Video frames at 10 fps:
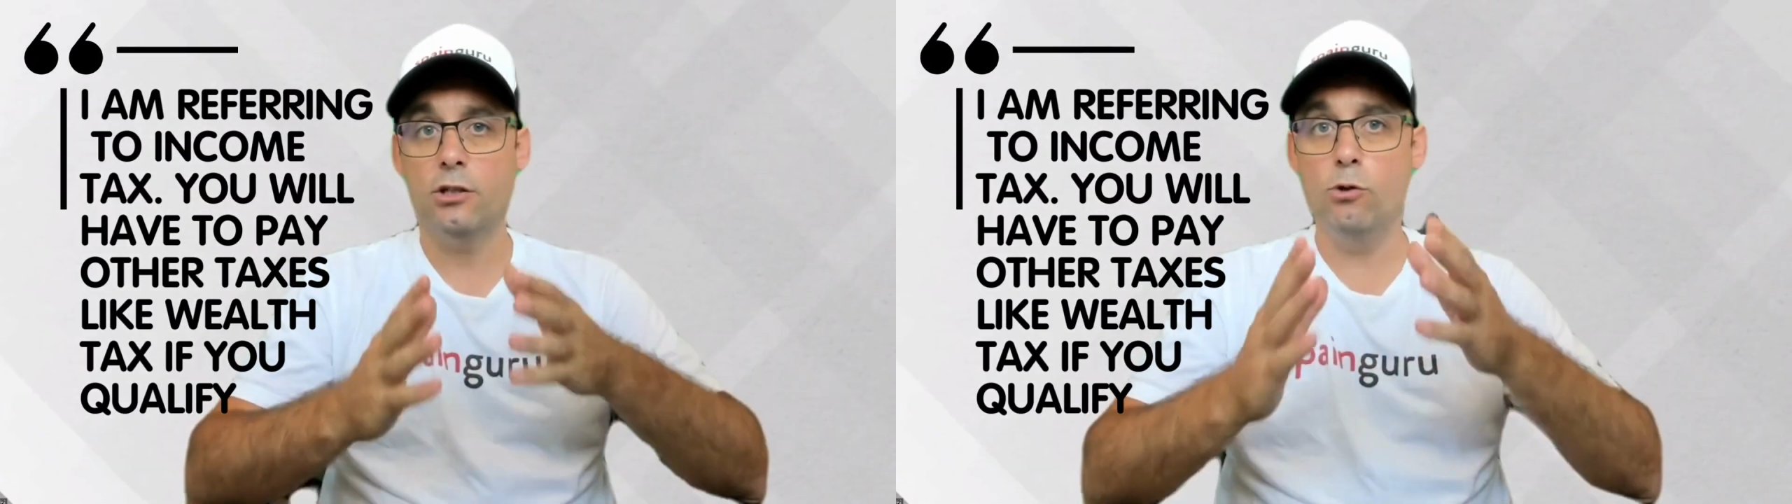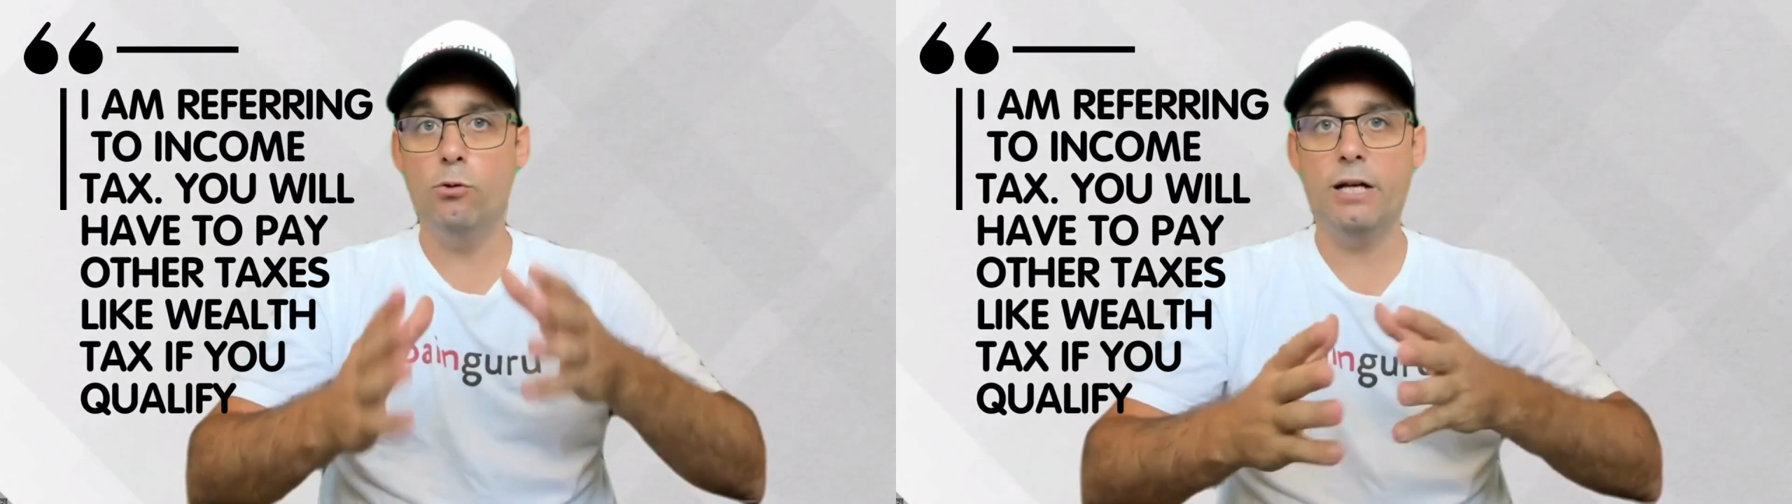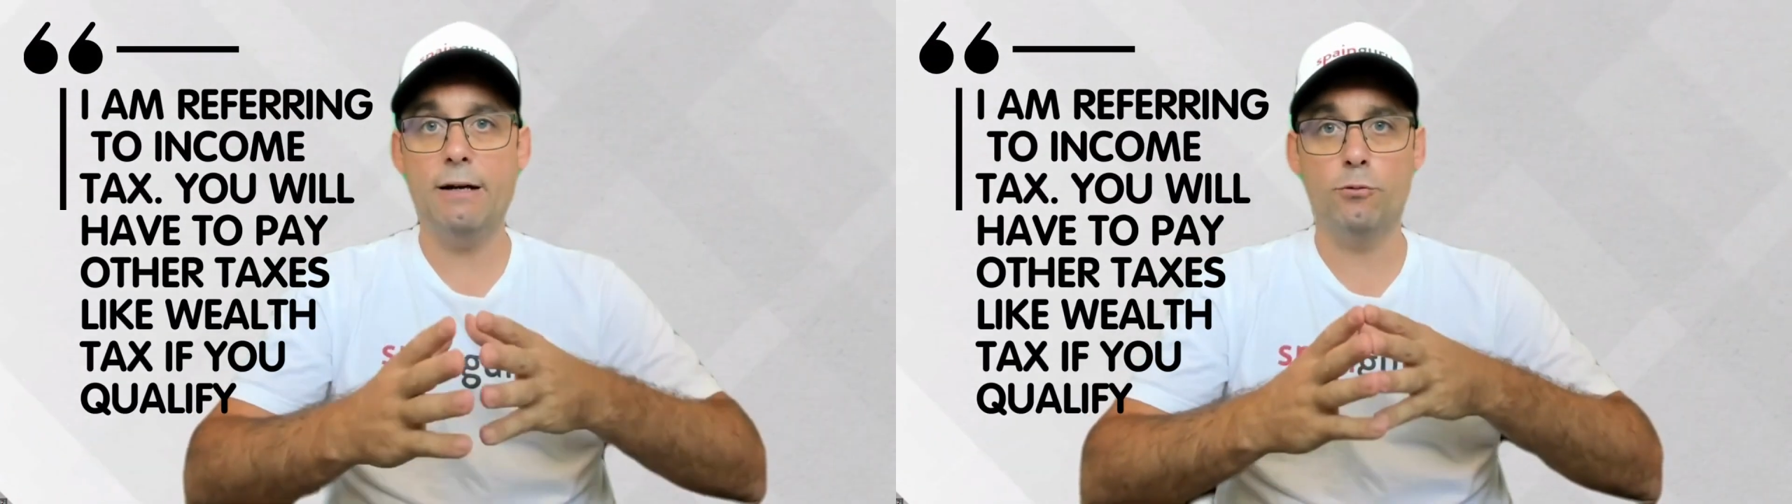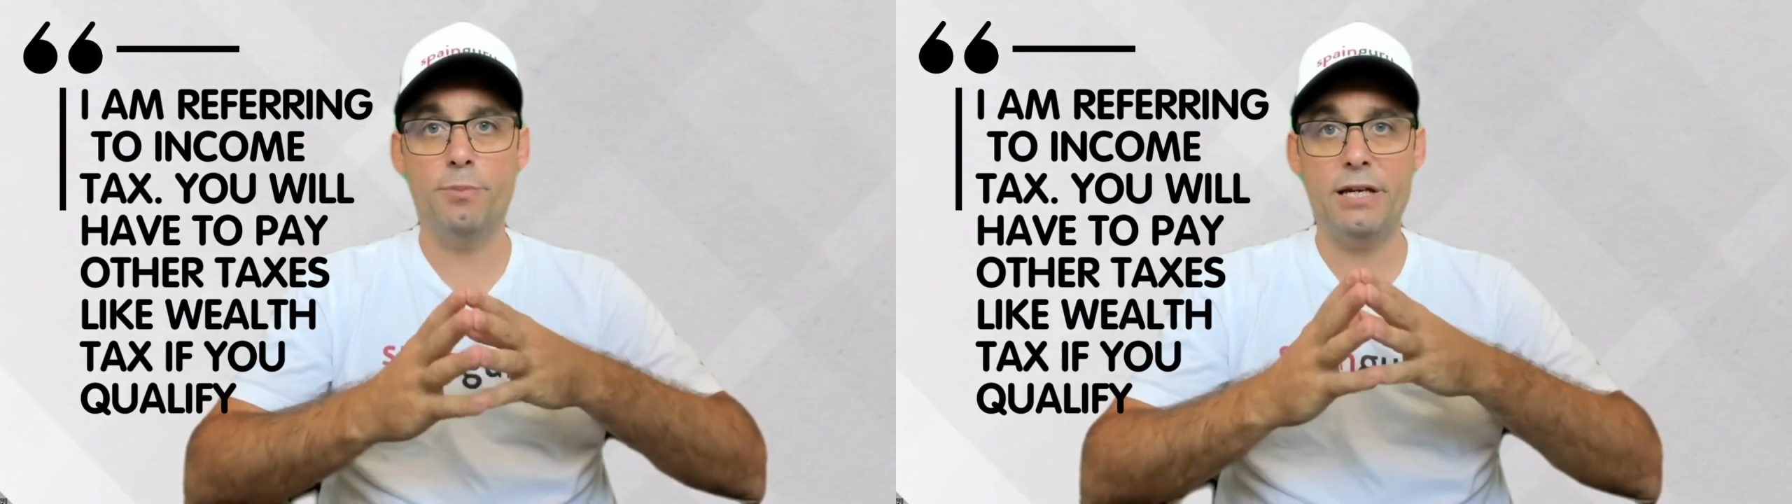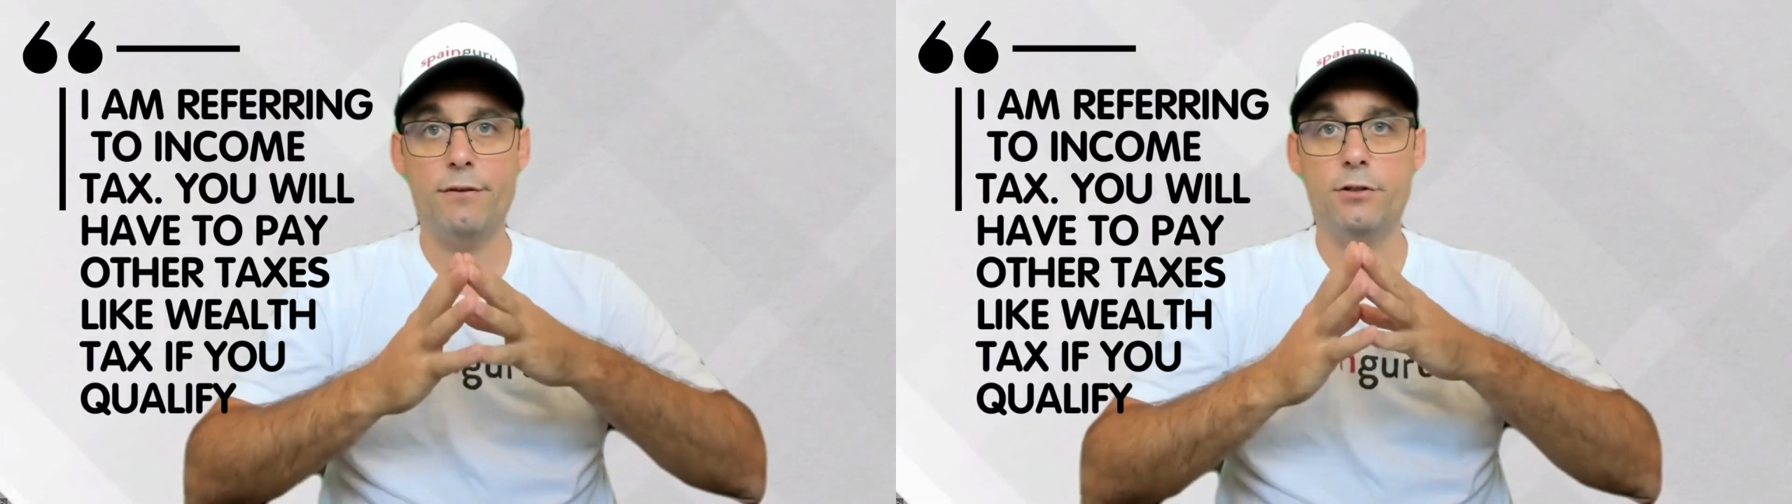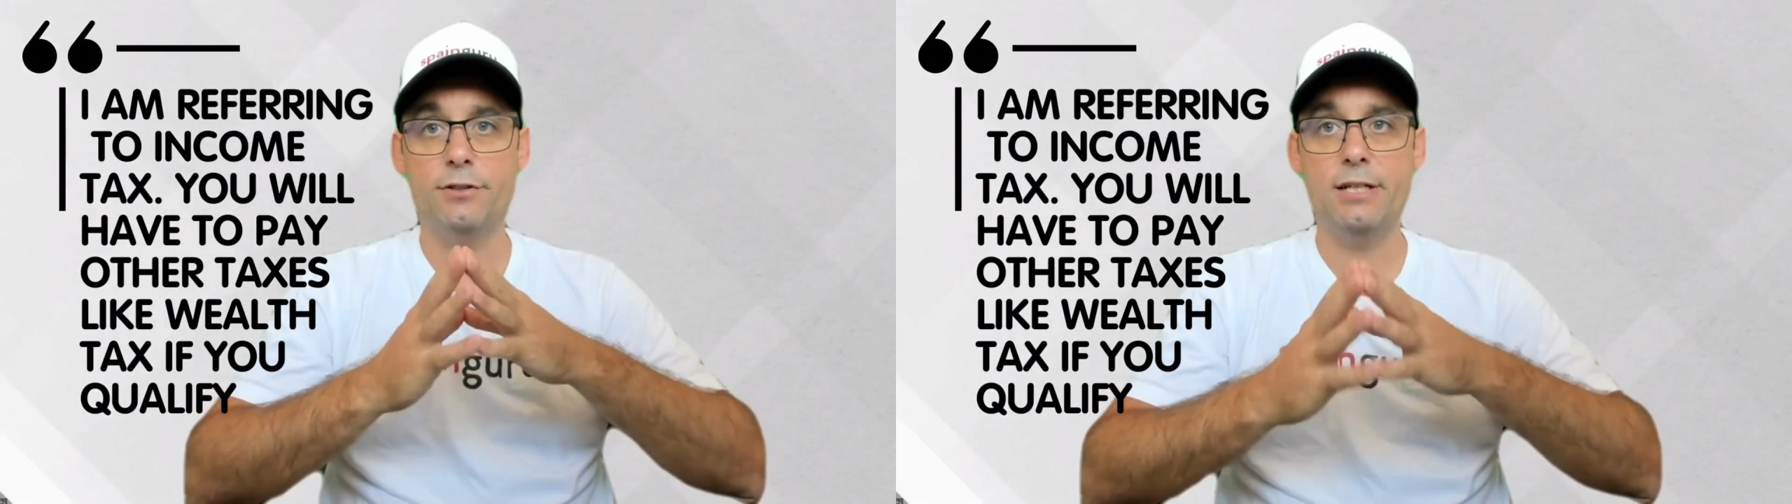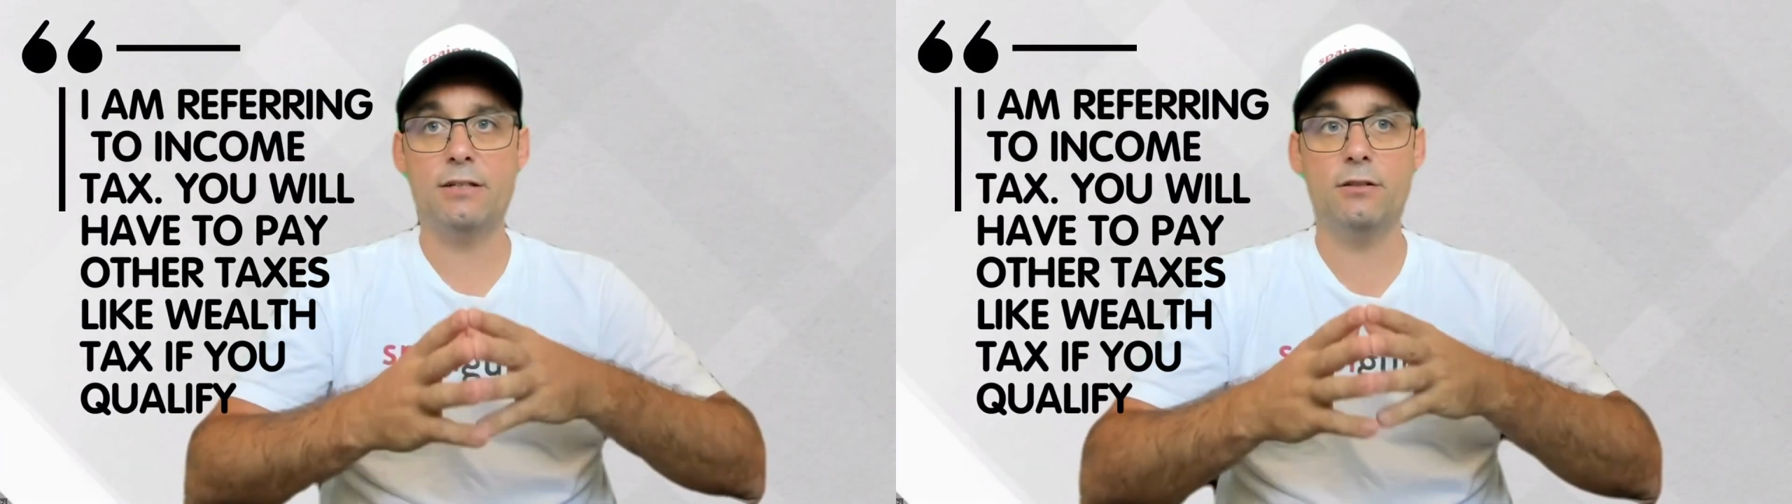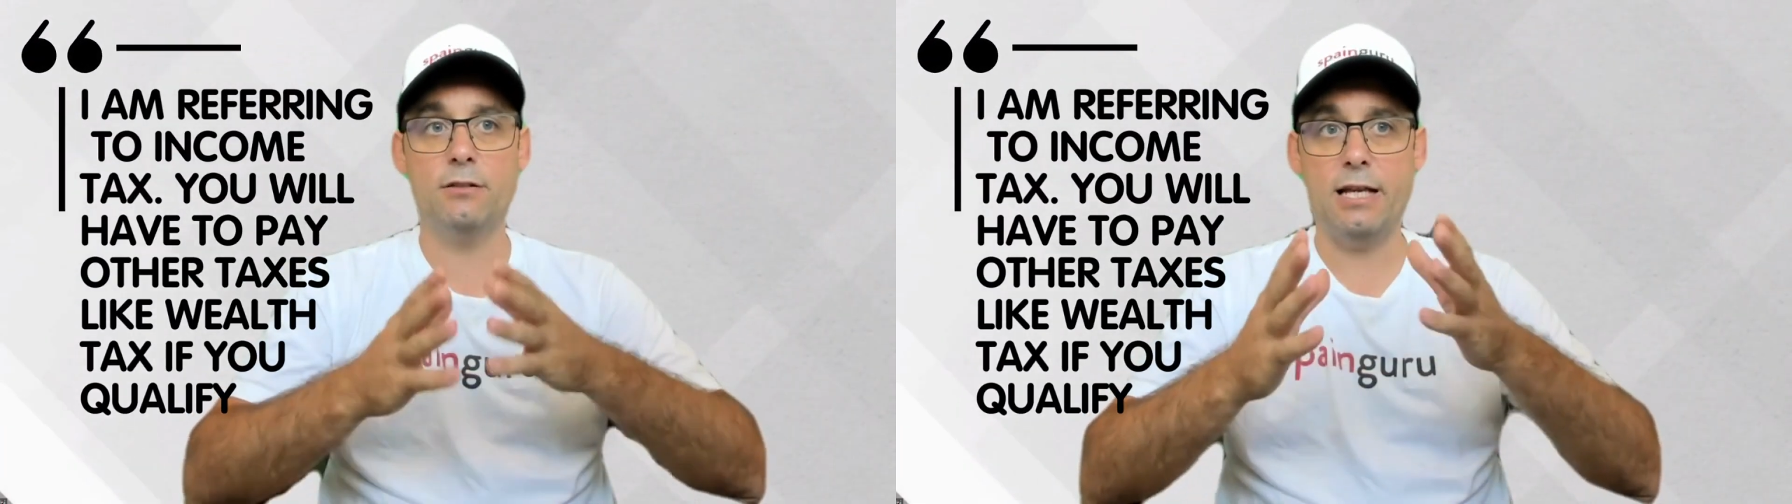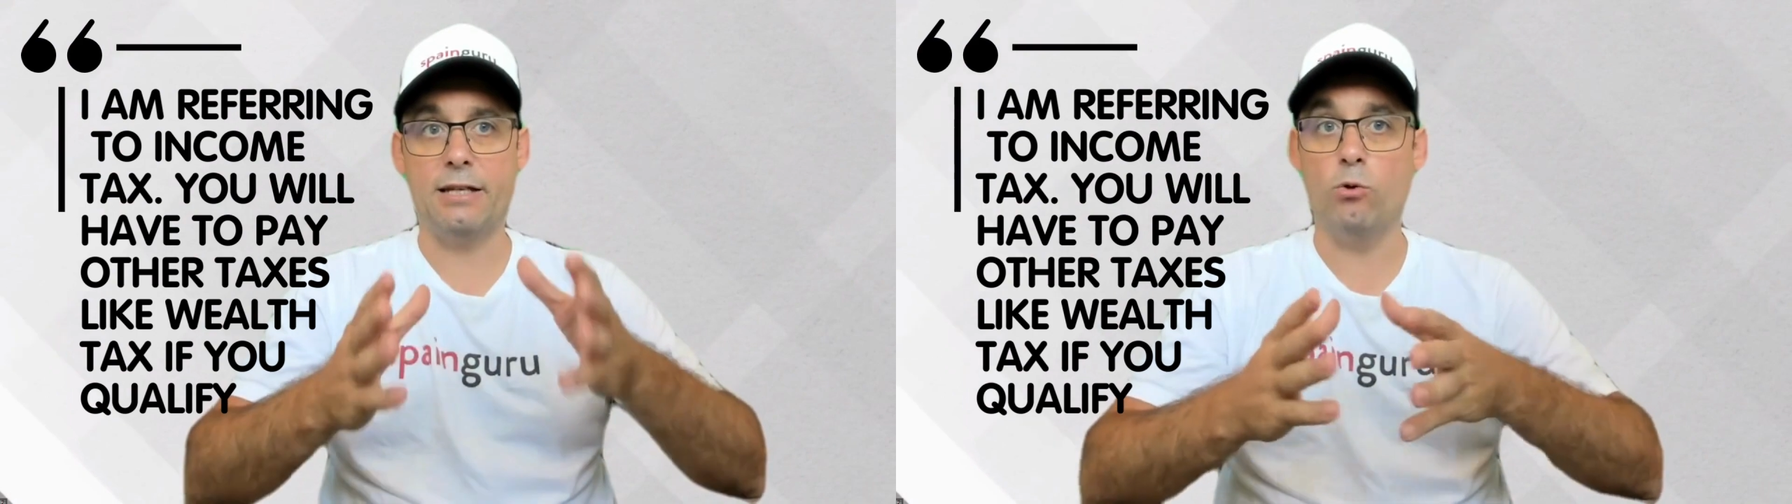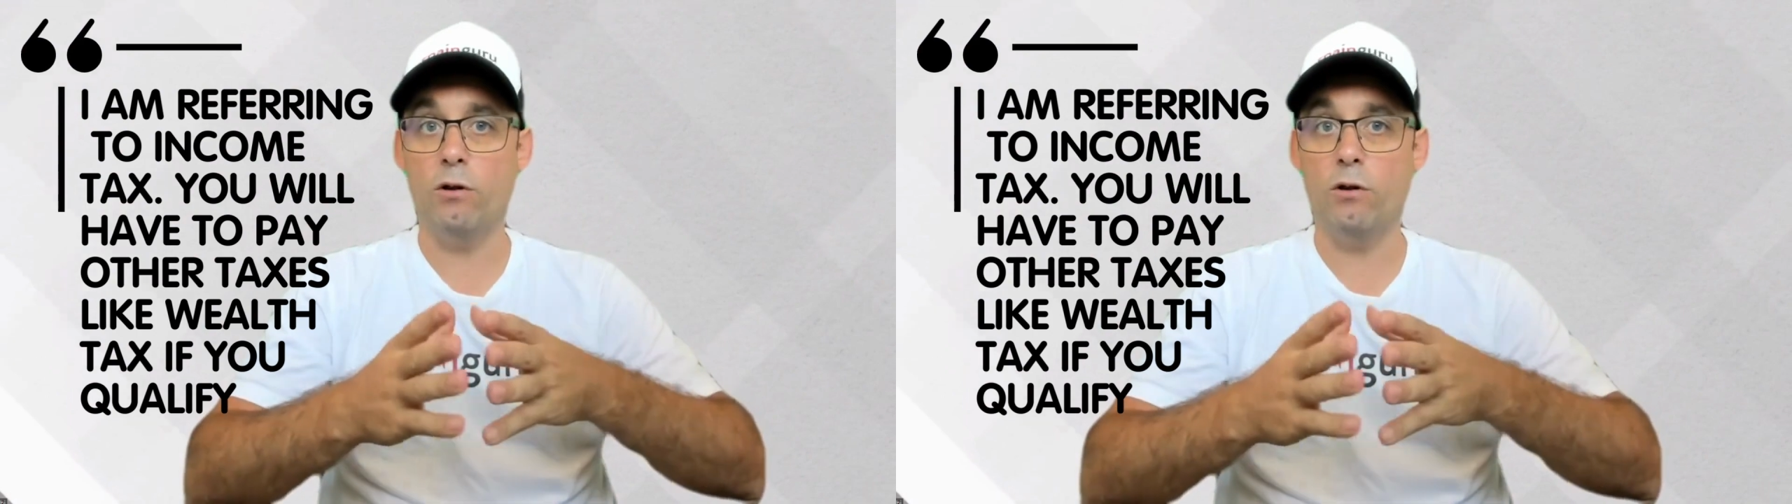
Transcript: You will have to pay other taxes like